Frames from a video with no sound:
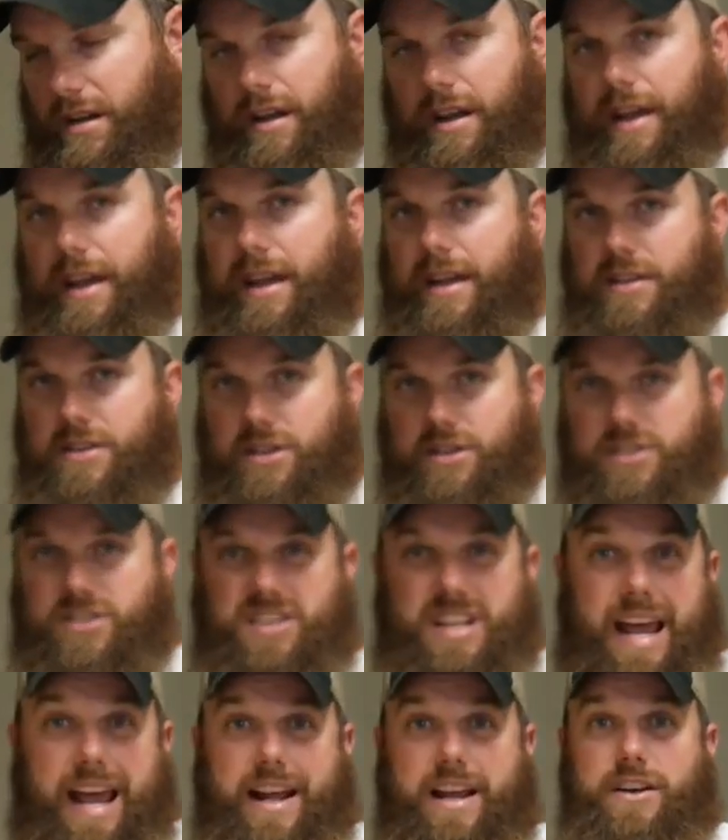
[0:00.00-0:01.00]
and just
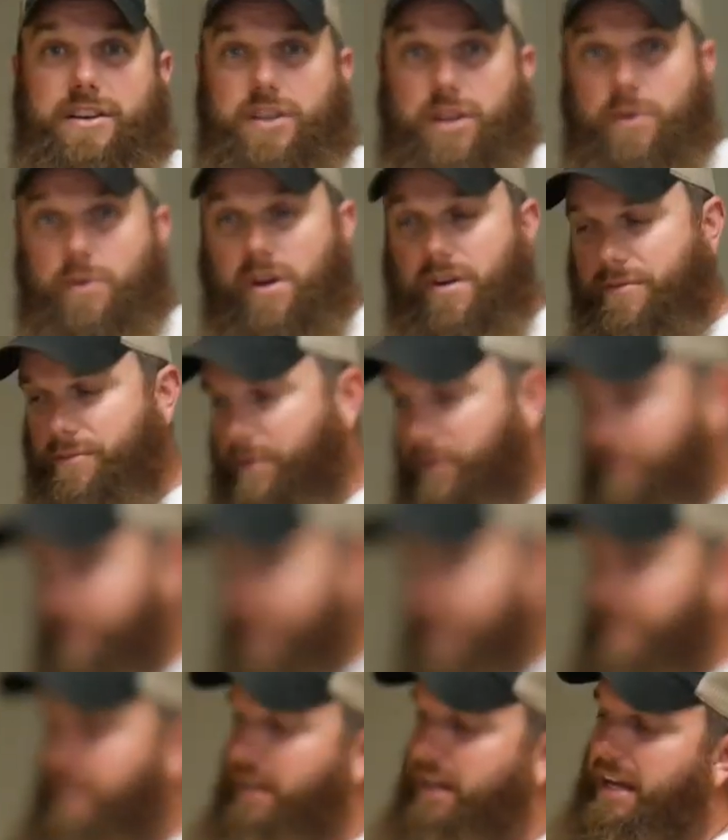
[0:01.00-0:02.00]
stacking two of them on
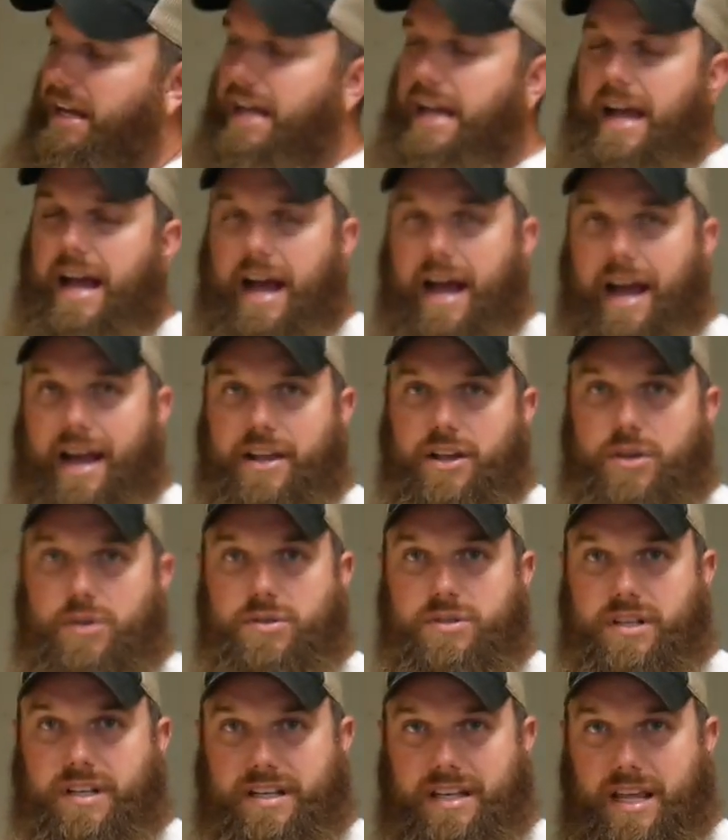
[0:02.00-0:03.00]
there. I
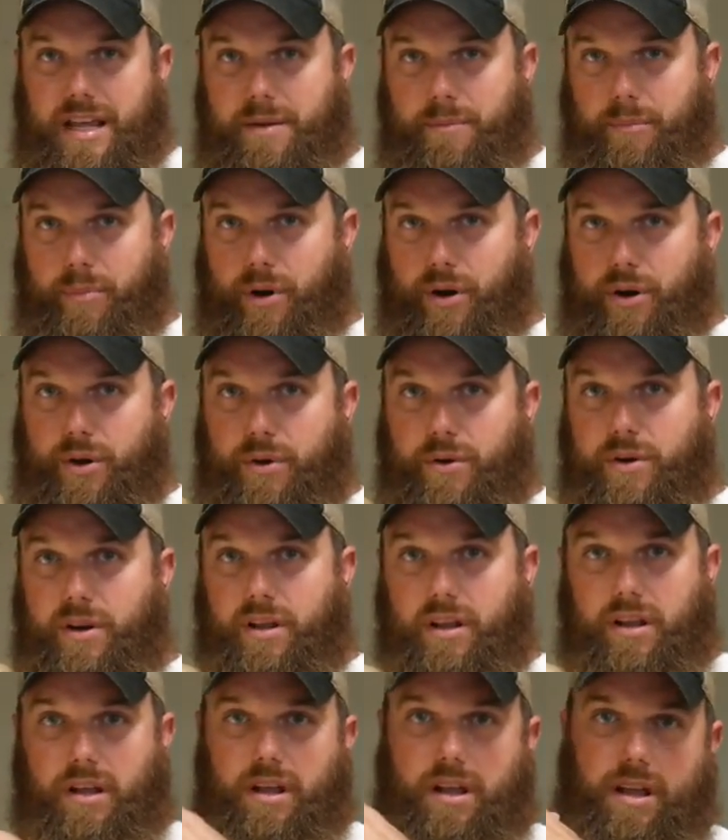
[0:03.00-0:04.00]
use a deep brood.